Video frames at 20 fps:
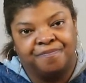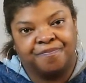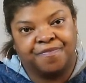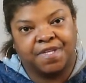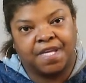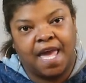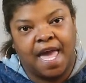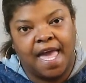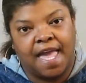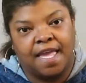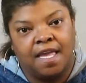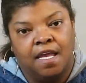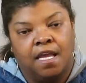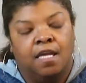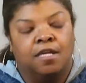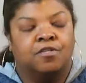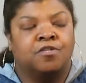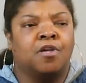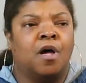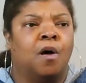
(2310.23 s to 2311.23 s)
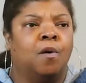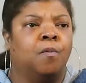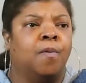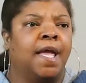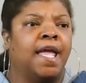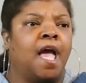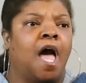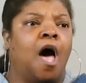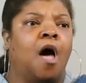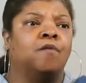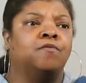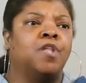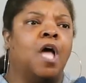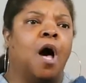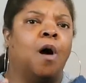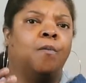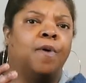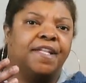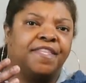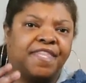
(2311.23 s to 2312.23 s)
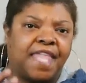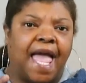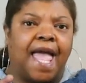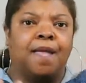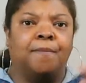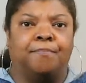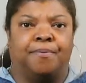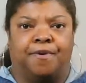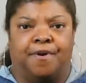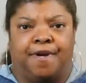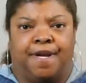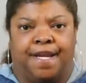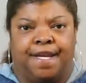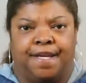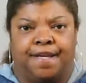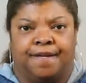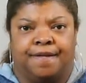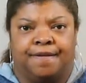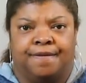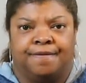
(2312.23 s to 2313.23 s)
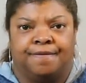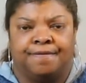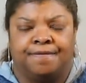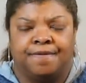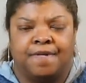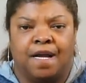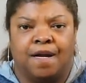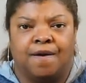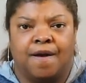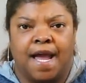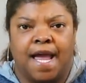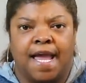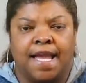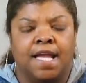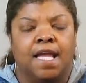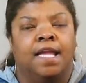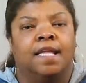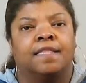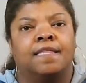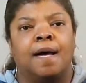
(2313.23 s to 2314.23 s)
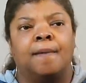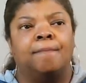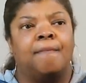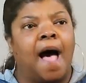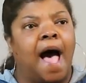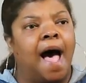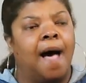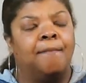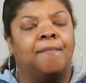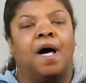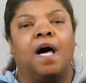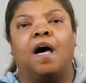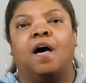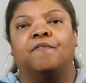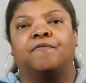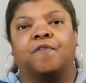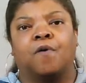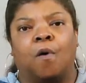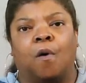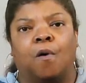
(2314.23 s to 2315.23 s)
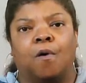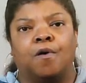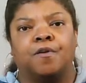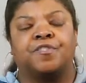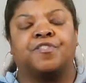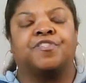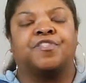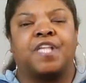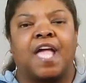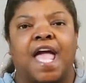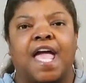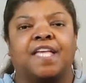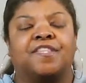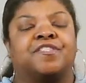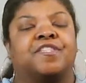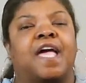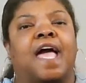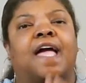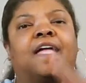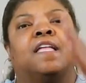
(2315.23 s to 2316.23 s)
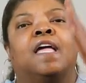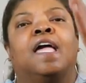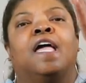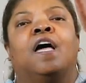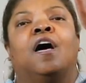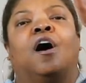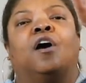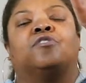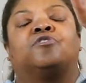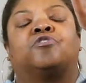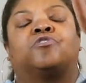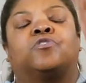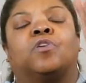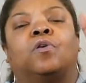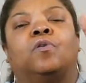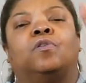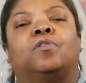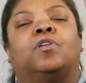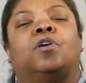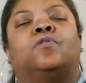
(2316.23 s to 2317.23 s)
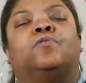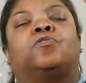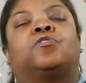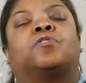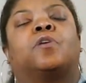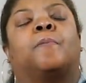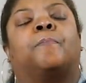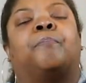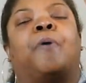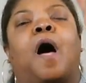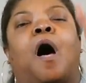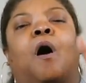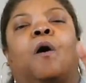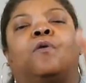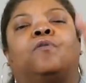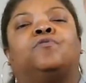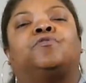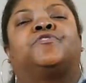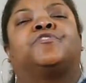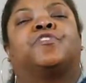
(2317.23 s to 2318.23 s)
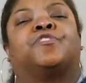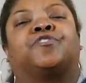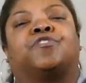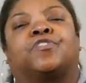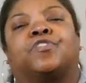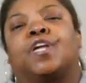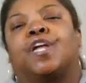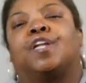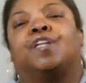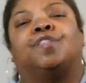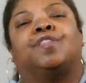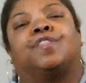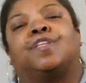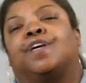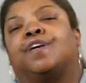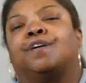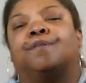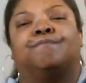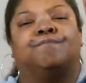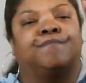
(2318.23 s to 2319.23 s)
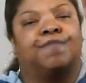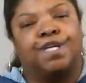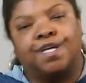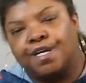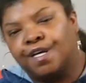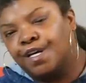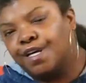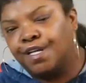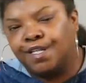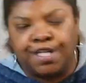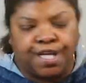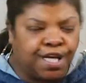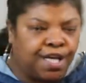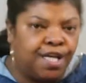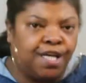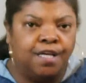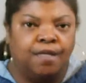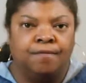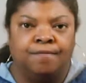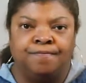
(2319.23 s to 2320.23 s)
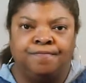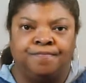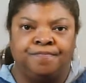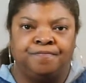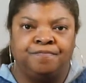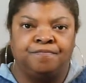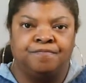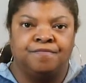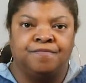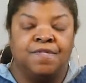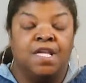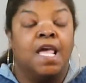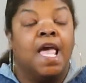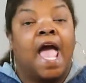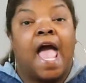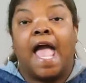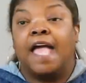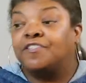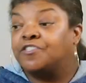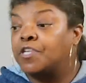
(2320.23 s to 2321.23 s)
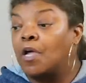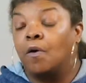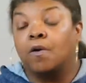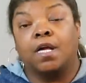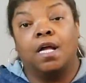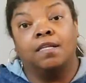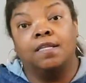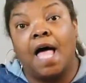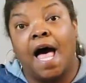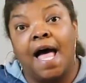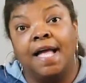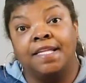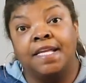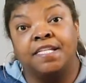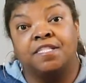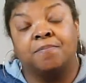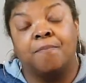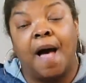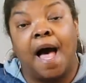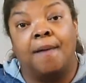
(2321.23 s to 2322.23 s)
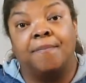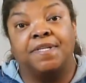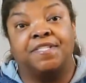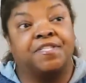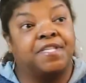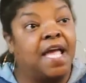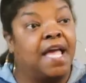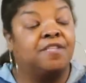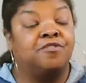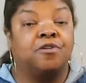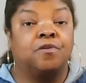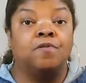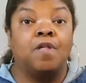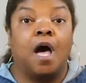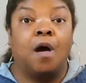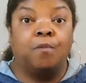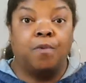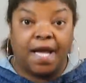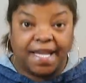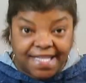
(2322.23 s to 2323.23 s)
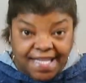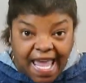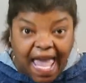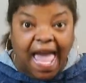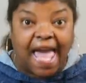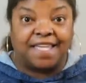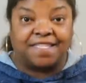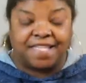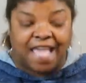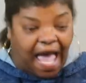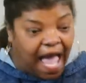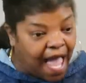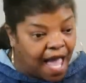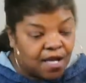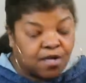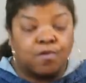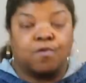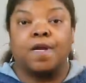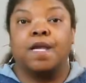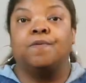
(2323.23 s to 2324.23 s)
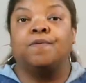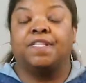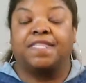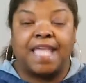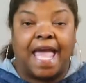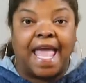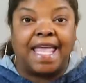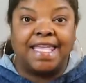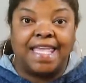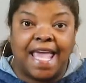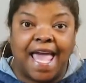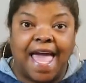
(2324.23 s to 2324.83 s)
Okay, so we all know what they bring, all right? The mama, of course, says that Asuelu's supposed to send them money. And so Kalani's mama said, you know what, yes, I agree with that,